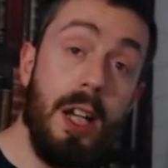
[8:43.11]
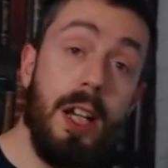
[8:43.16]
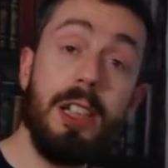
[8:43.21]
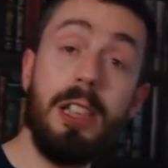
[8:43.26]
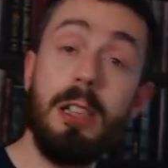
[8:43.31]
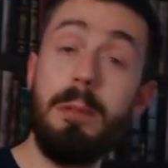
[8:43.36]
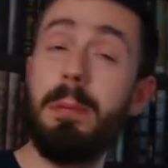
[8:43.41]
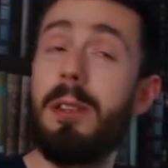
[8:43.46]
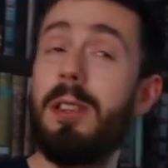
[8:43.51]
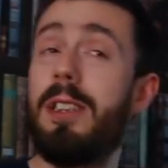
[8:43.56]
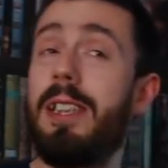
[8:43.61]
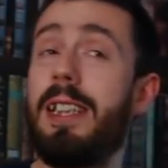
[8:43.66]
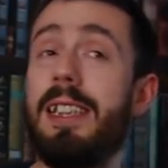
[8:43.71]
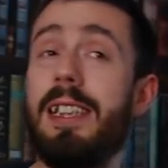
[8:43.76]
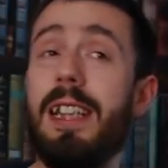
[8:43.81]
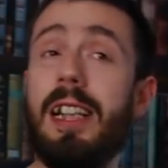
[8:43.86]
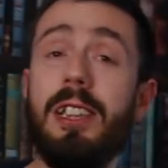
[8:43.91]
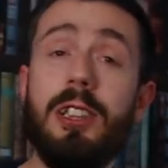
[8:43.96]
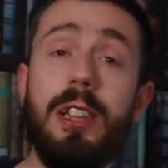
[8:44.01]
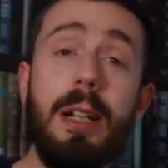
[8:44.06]
just because it is
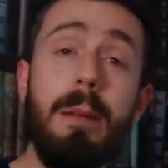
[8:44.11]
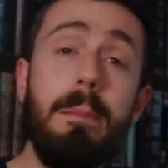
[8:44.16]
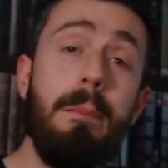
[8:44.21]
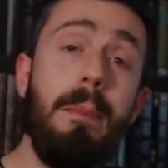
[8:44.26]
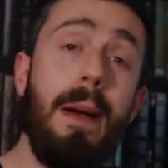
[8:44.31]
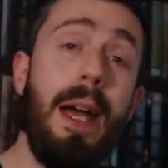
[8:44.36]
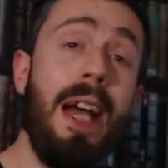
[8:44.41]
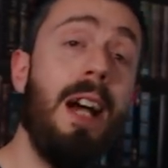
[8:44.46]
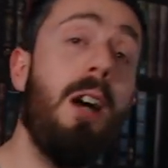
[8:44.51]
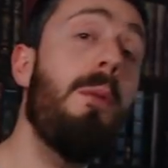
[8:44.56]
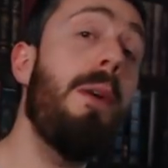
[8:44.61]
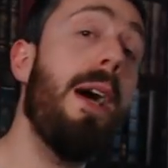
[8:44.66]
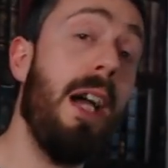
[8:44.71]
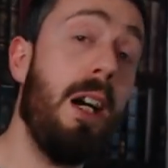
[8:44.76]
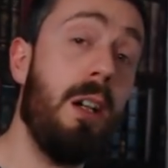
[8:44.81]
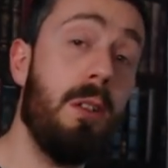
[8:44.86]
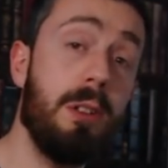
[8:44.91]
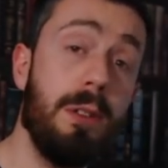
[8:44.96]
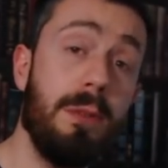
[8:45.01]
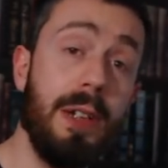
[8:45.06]
a sheer
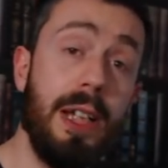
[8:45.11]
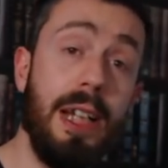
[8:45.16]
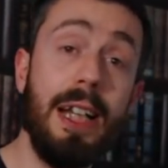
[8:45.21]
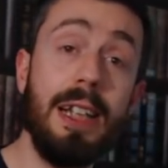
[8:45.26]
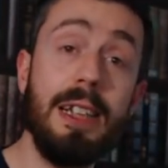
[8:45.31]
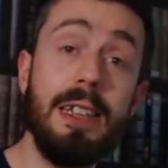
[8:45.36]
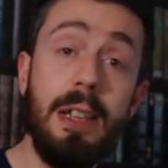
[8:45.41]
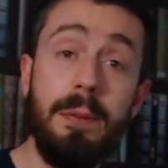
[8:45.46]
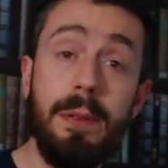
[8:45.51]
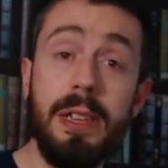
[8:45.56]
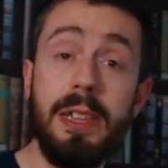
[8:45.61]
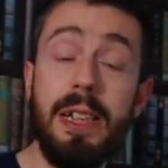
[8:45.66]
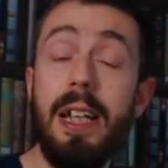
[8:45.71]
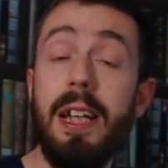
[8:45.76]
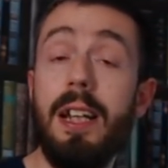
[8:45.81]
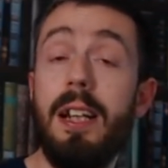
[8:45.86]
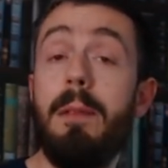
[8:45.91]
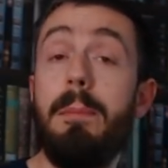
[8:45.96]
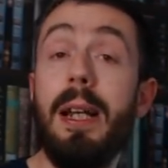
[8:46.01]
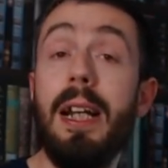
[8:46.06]
powerhouse of connectivity
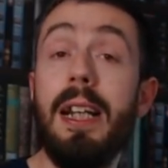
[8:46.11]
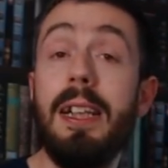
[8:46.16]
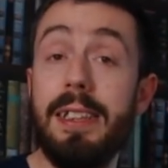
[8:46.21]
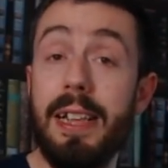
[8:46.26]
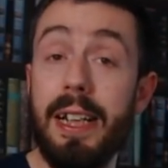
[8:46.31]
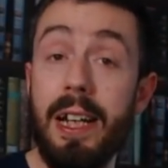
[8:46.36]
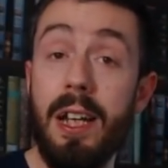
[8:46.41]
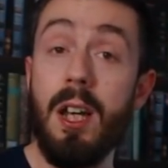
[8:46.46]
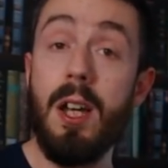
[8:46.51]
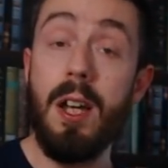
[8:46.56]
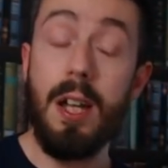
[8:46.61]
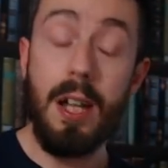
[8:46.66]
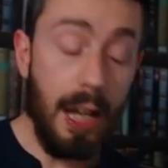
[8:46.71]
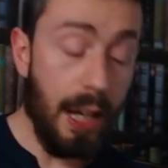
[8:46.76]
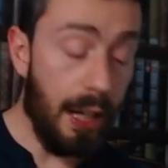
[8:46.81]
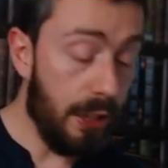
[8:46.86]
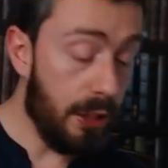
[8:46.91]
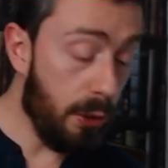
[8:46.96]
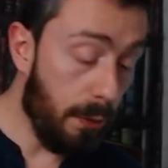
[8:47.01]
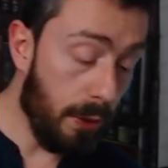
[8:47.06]
and ability
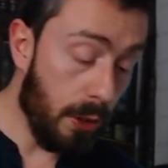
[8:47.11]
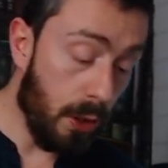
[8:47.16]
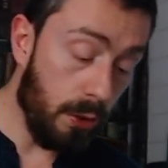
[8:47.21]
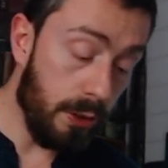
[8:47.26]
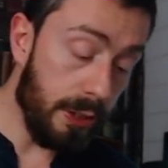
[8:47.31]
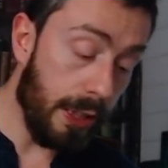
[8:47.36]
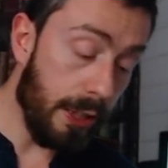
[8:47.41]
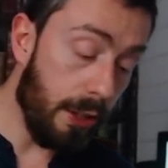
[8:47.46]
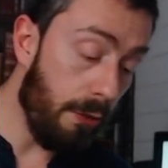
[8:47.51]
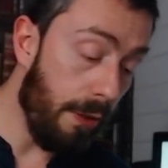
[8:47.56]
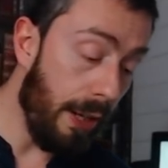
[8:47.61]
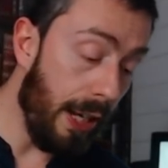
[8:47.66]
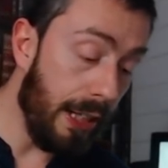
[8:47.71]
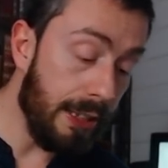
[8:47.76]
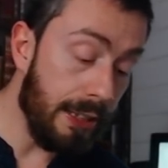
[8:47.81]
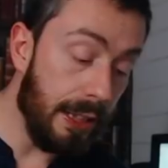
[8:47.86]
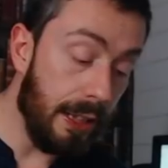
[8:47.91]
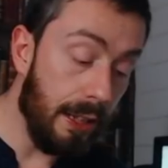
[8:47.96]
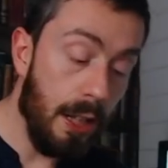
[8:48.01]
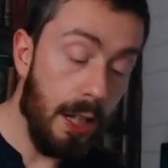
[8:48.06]
to a content
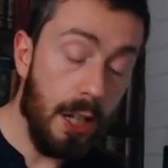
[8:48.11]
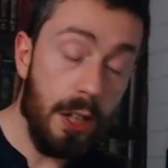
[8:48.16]
creator.